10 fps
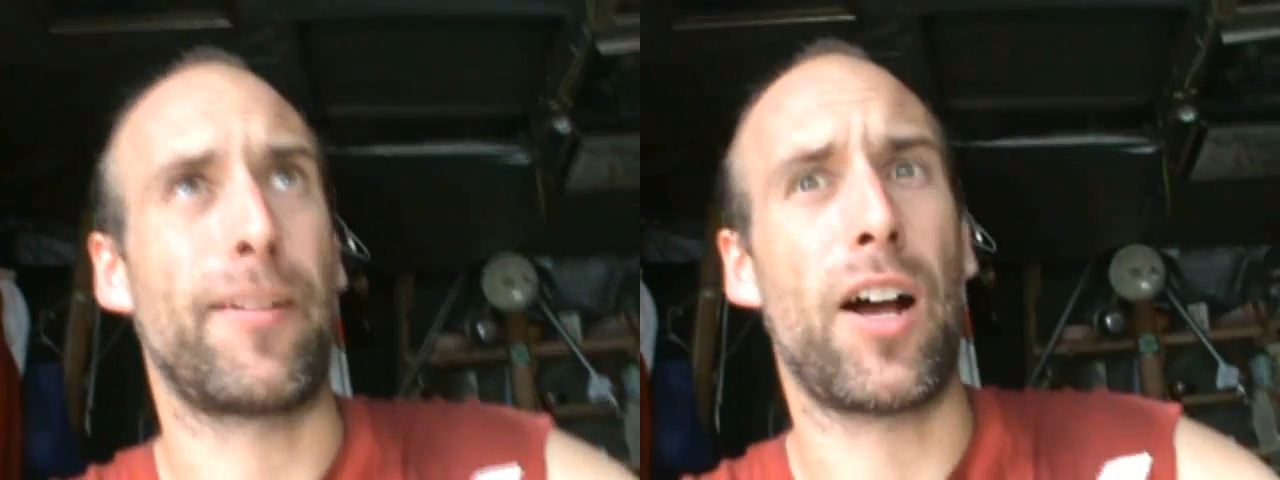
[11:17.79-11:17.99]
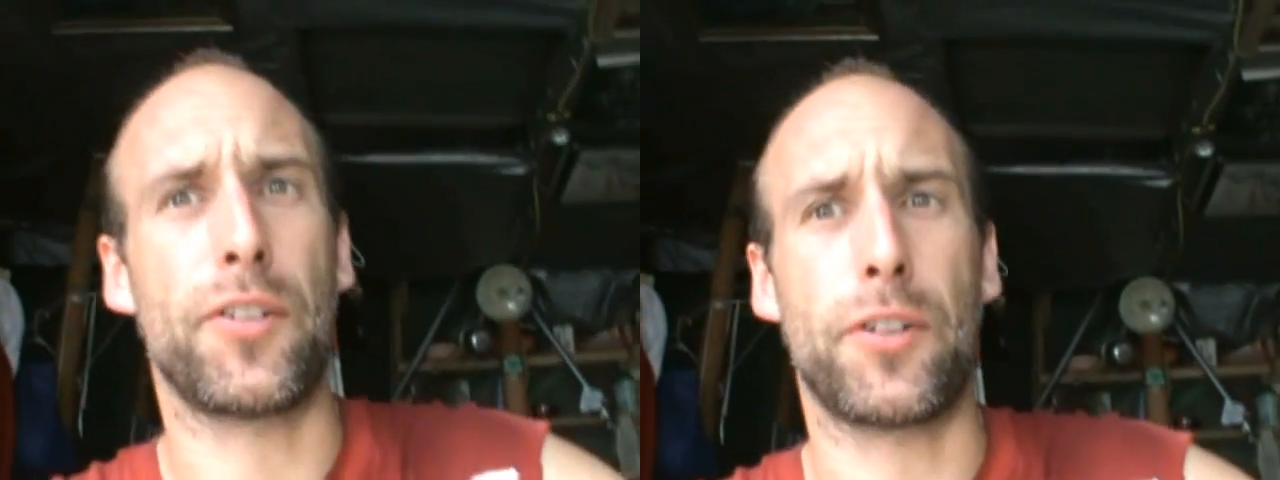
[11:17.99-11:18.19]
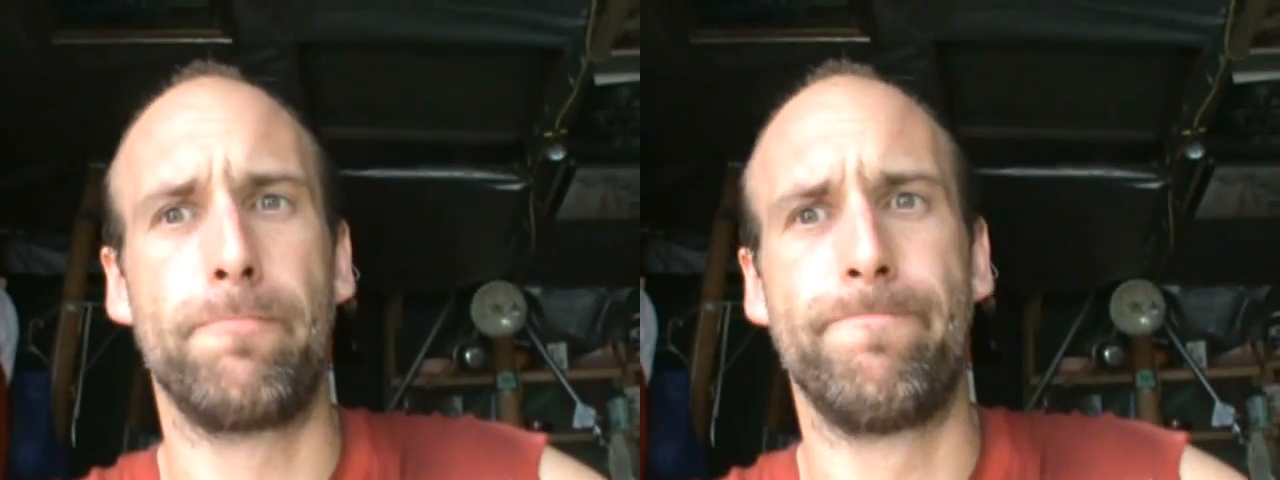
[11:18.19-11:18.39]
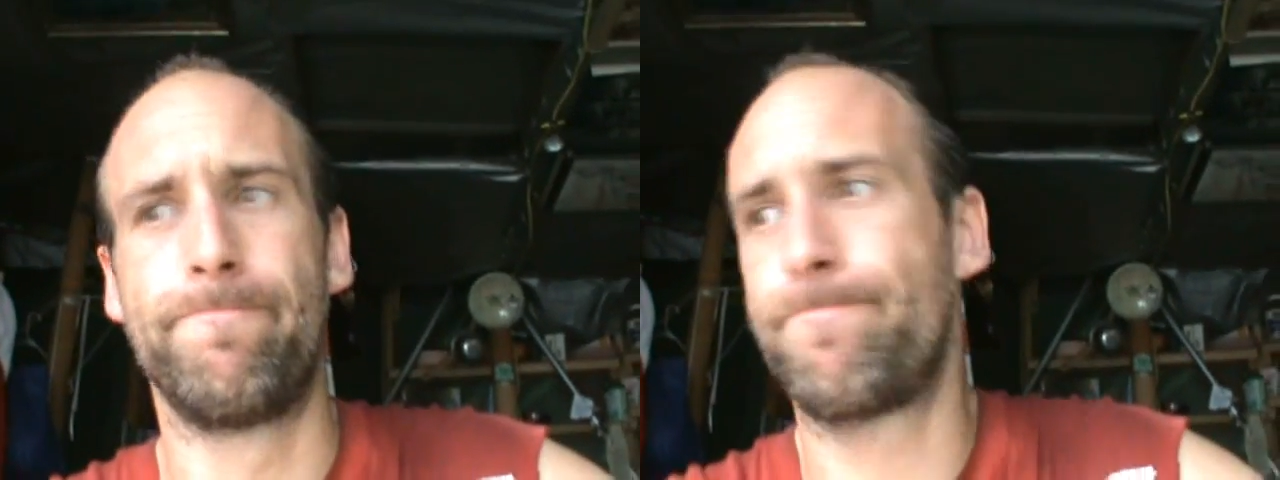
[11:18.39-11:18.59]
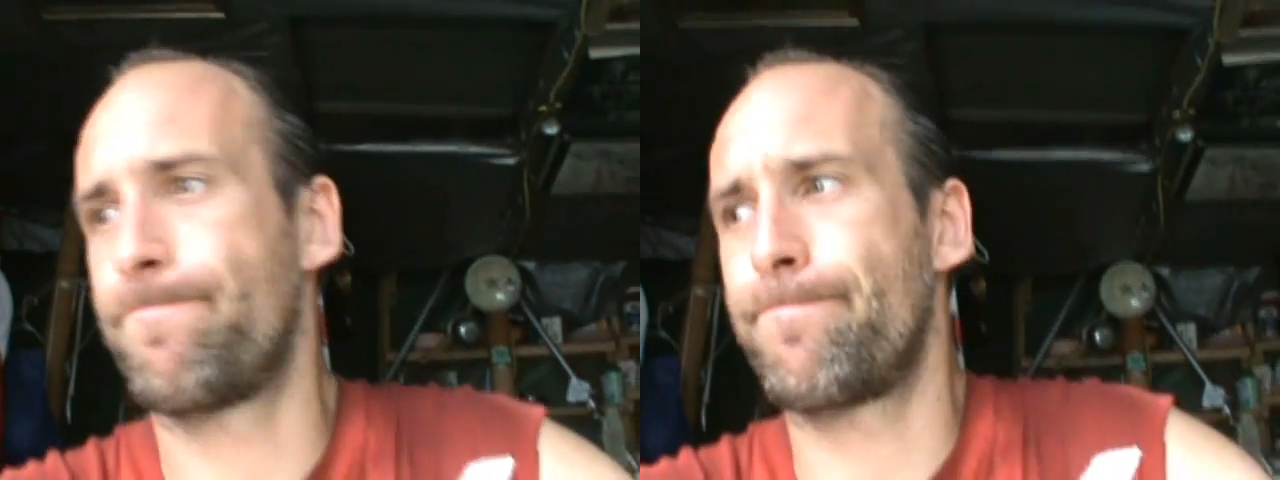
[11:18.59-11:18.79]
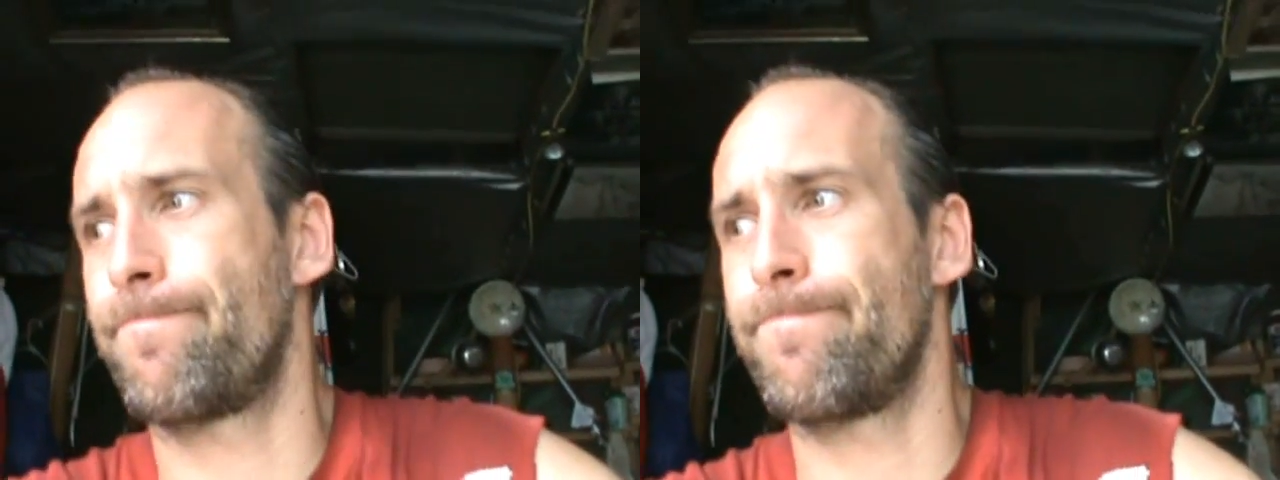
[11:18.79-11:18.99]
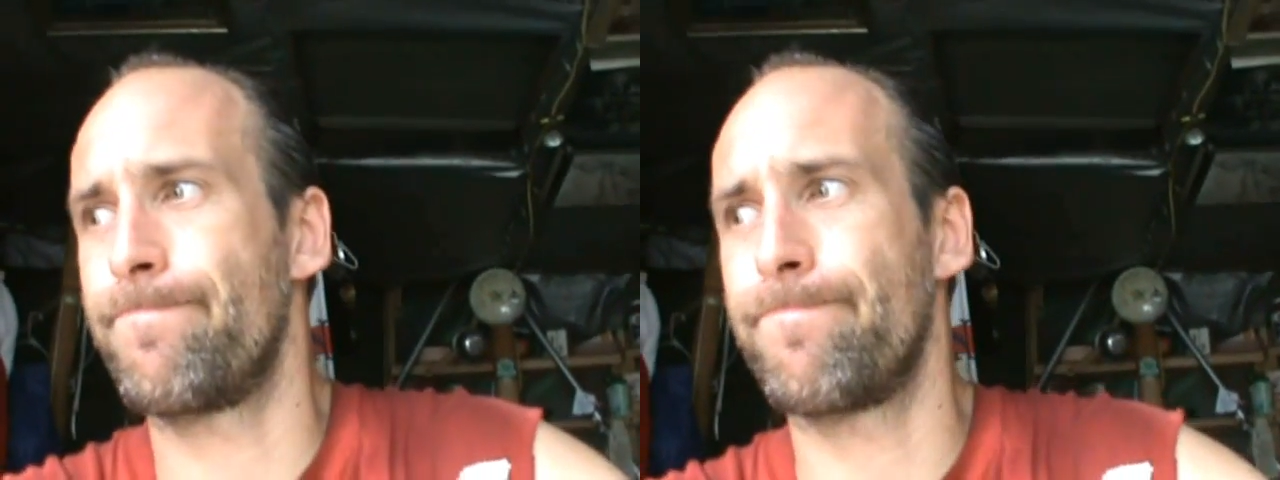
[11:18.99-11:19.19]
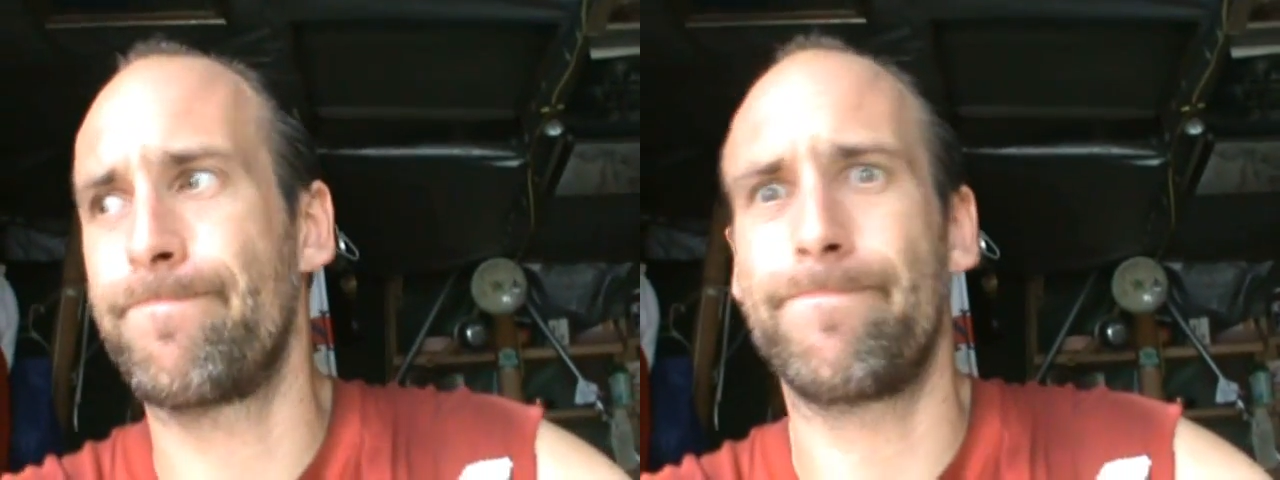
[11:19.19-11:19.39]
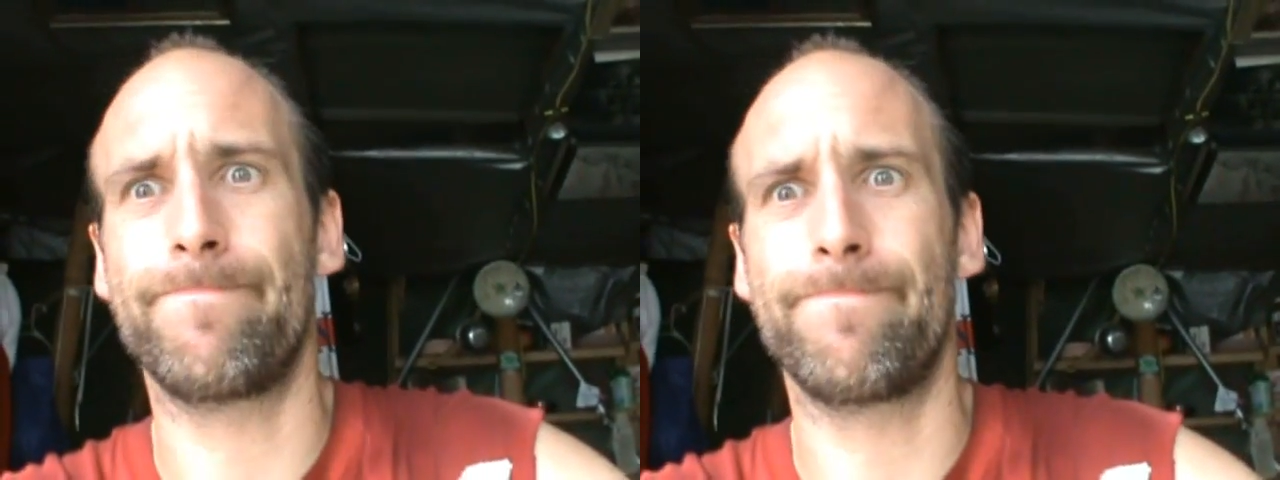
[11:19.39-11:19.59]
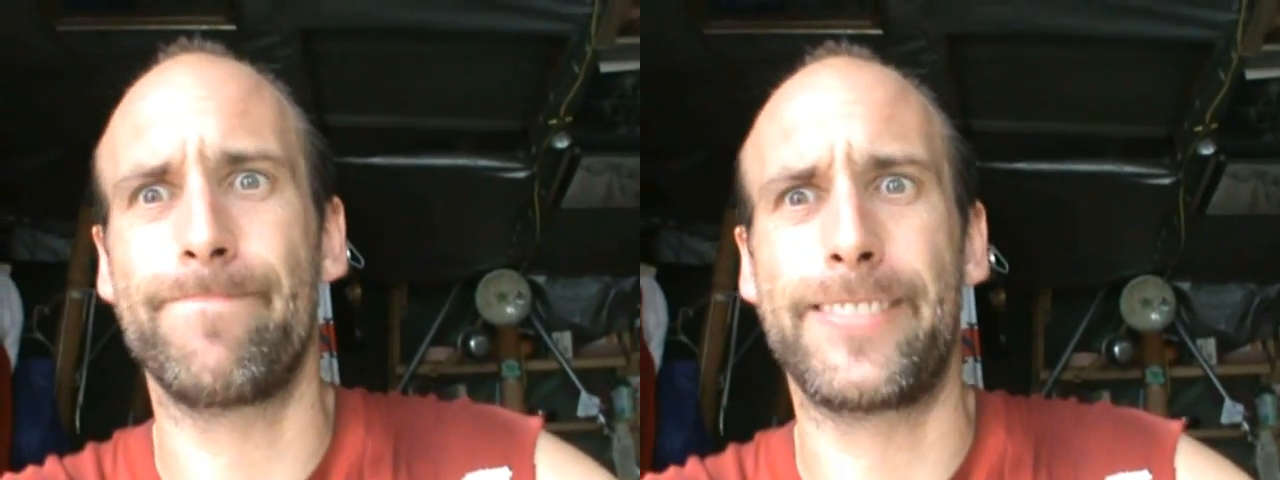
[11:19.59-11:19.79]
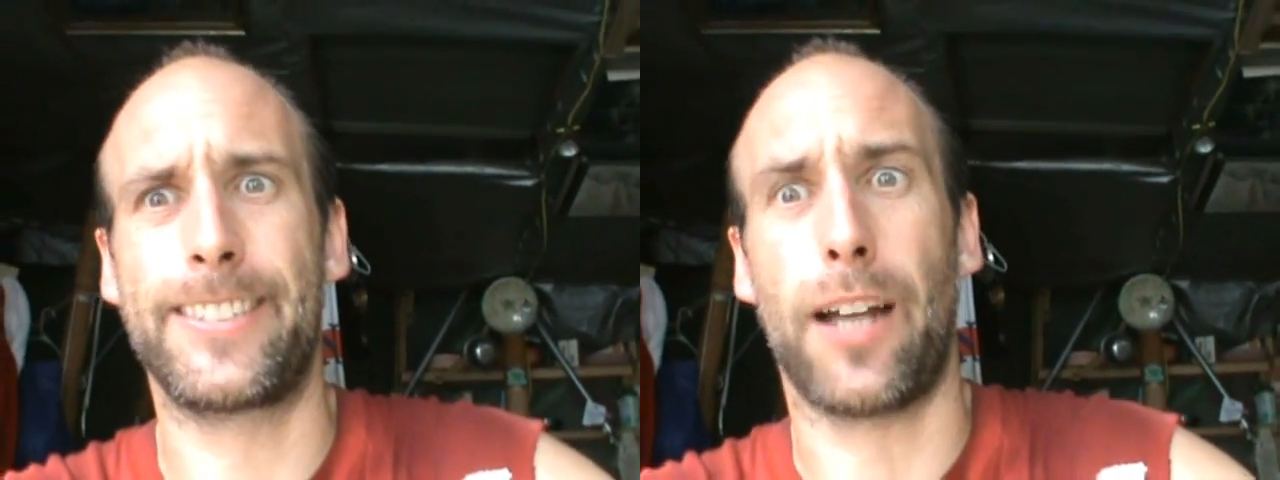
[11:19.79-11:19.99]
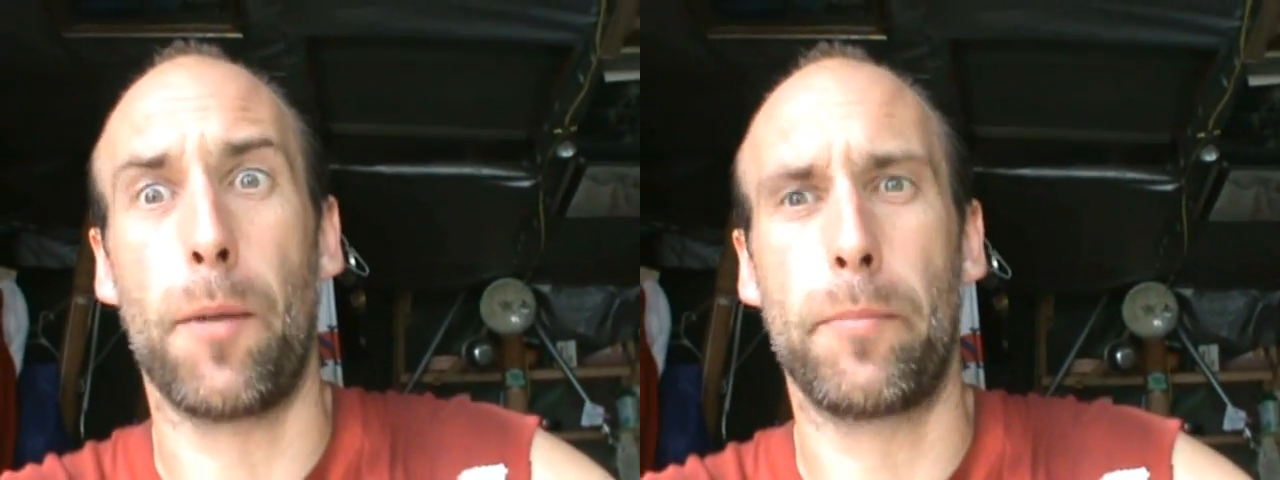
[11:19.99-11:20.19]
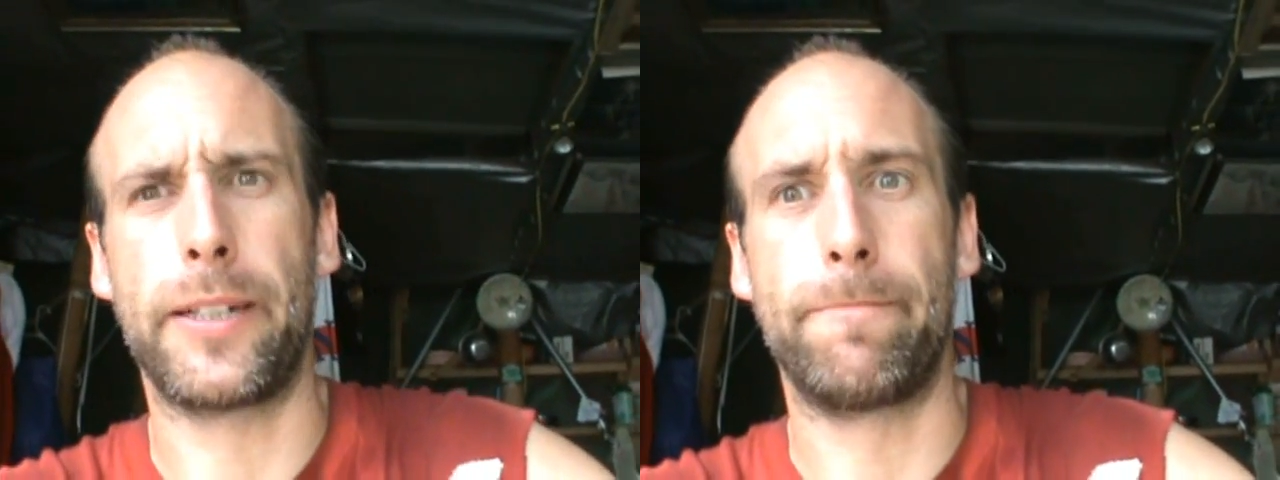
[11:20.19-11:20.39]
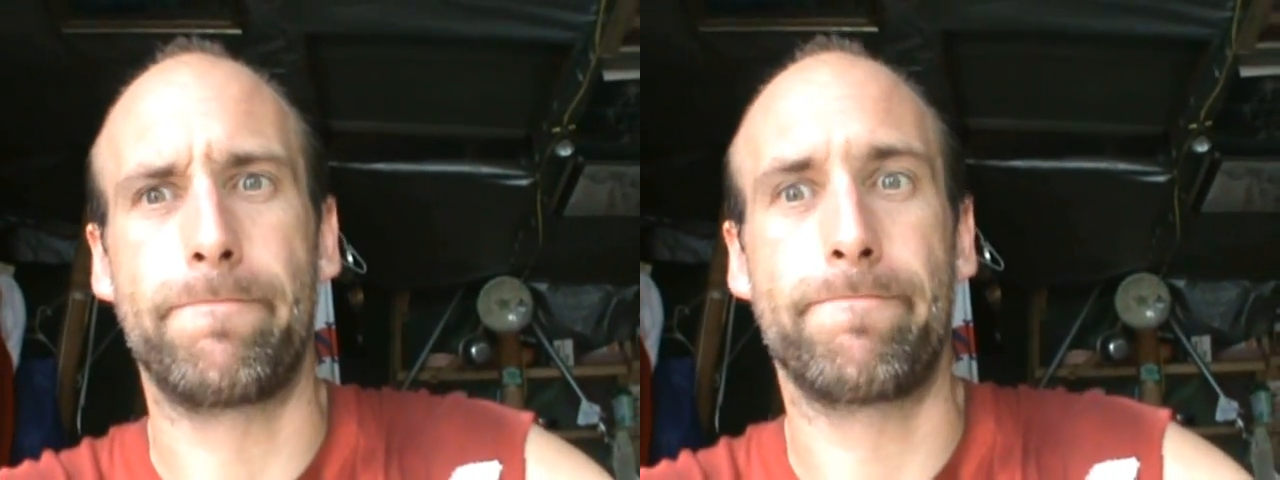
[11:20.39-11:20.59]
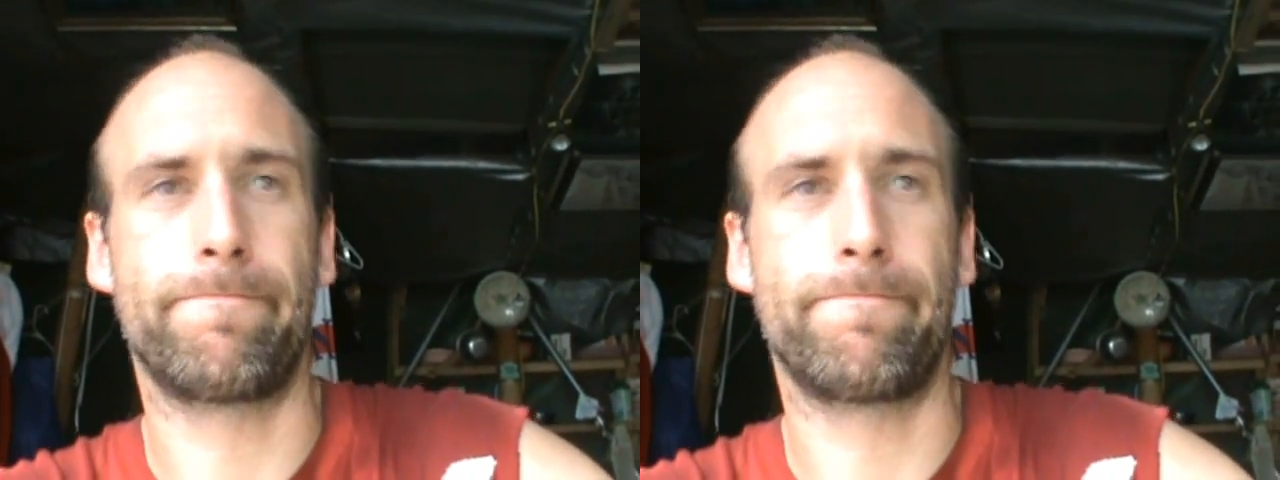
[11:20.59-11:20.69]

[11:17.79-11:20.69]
Awesome zombie